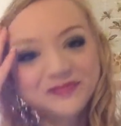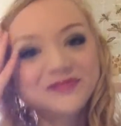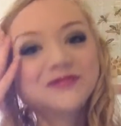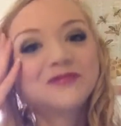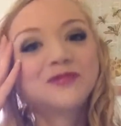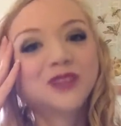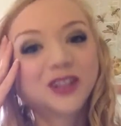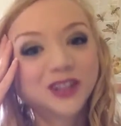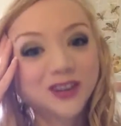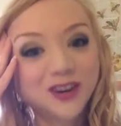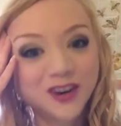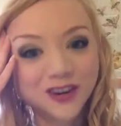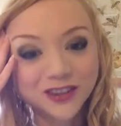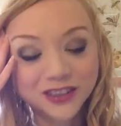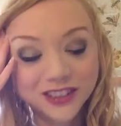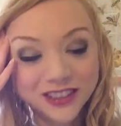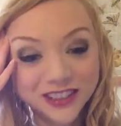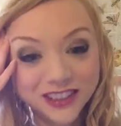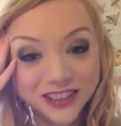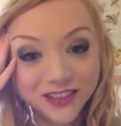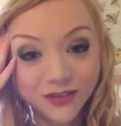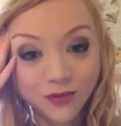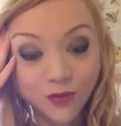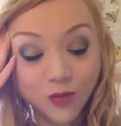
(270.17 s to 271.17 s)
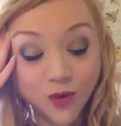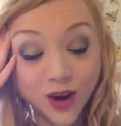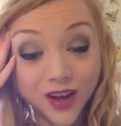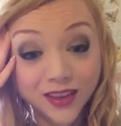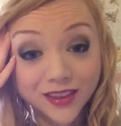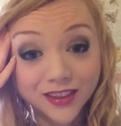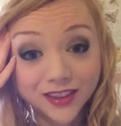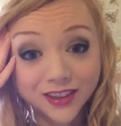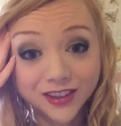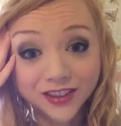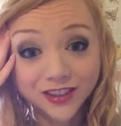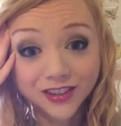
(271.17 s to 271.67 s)
regardless of
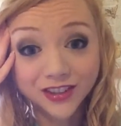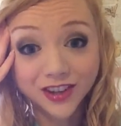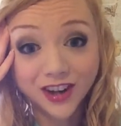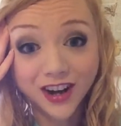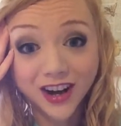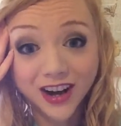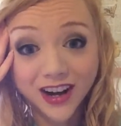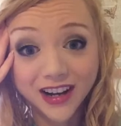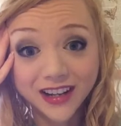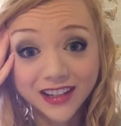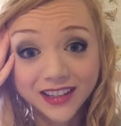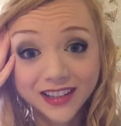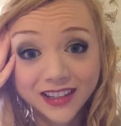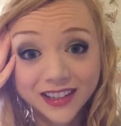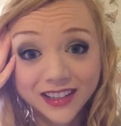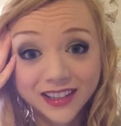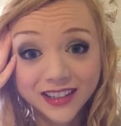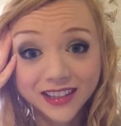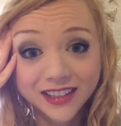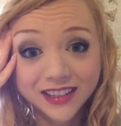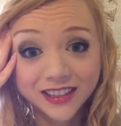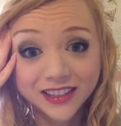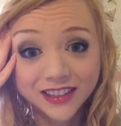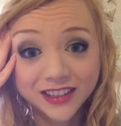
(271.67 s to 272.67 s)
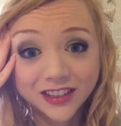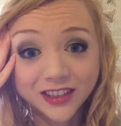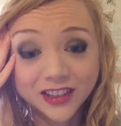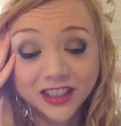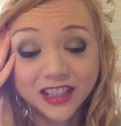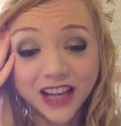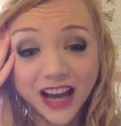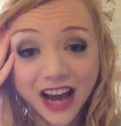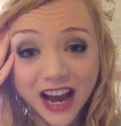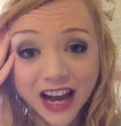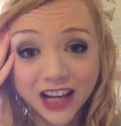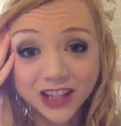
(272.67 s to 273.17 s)
whether or not
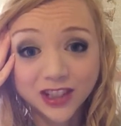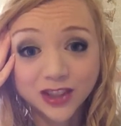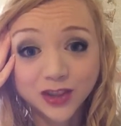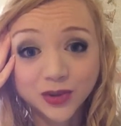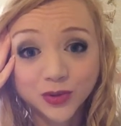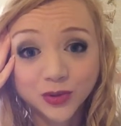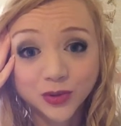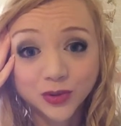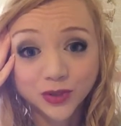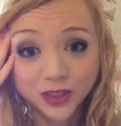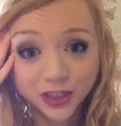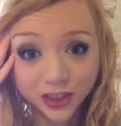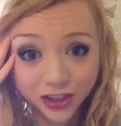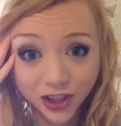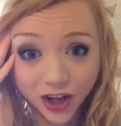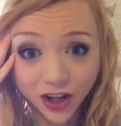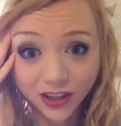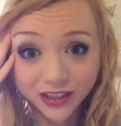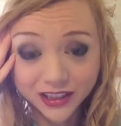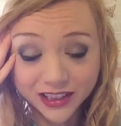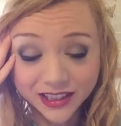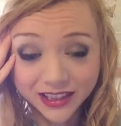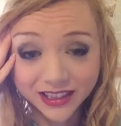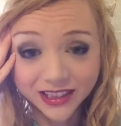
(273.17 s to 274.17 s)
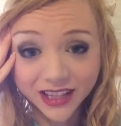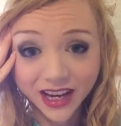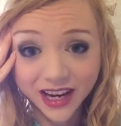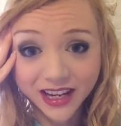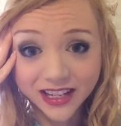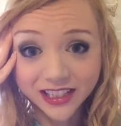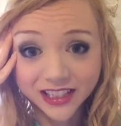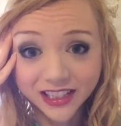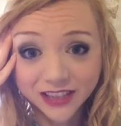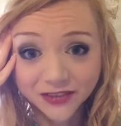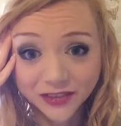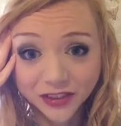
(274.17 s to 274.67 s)
there's actual solid
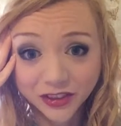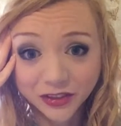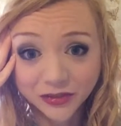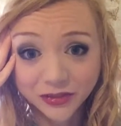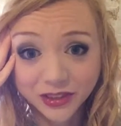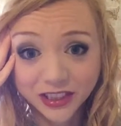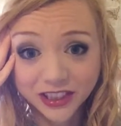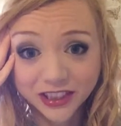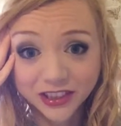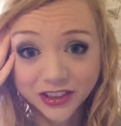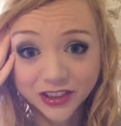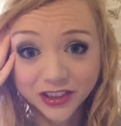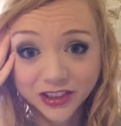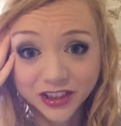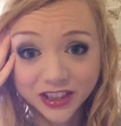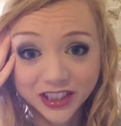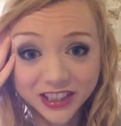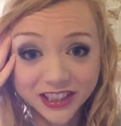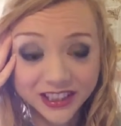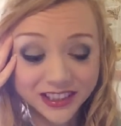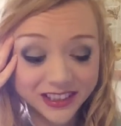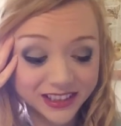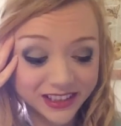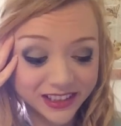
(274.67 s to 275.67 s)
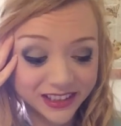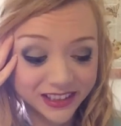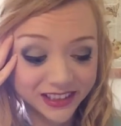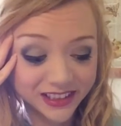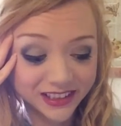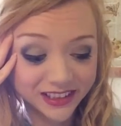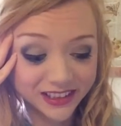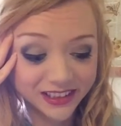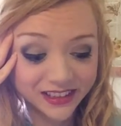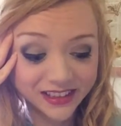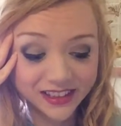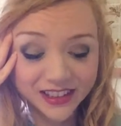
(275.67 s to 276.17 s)
scientific research. And this
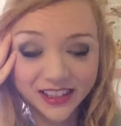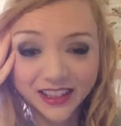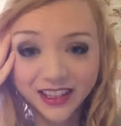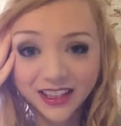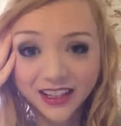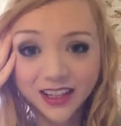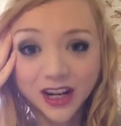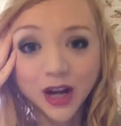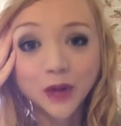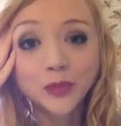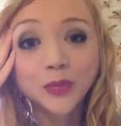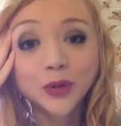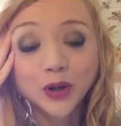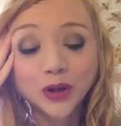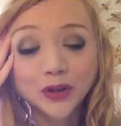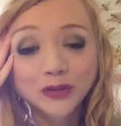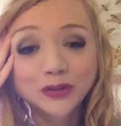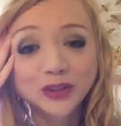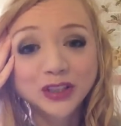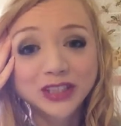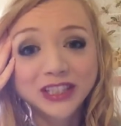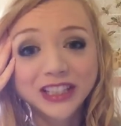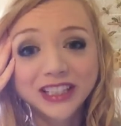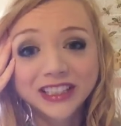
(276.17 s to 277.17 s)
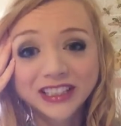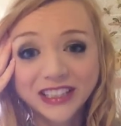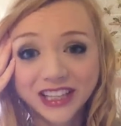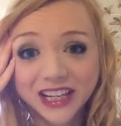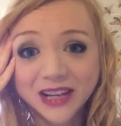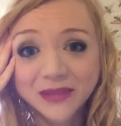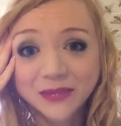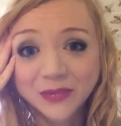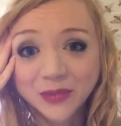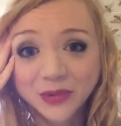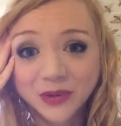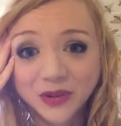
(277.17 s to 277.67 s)
is a perfect
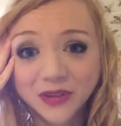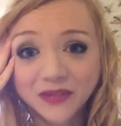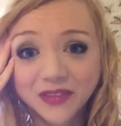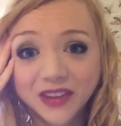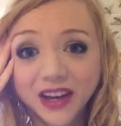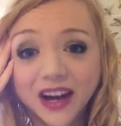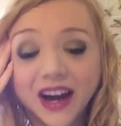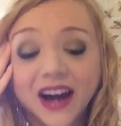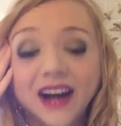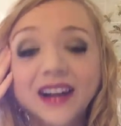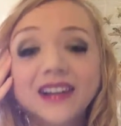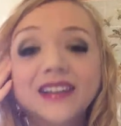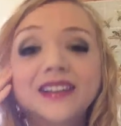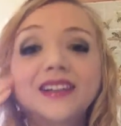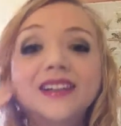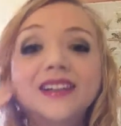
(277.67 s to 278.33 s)
example of that.